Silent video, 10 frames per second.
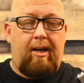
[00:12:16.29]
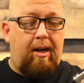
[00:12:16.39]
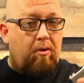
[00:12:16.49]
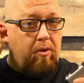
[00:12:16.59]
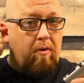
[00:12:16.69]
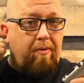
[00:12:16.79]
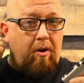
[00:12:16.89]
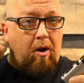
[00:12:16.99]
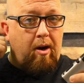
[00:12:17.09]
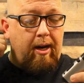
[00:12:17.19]
I don't know if
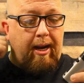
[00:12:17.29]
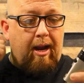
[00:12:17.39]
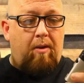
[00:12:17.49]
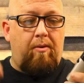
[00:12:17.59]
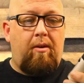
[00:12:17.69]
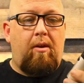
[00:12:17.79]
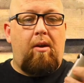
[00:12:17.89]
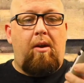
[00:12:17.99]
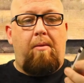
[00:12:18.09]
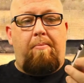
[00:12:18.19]
there are any out,
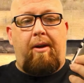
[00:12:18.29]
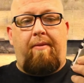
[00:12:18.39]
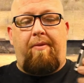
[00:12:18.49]
but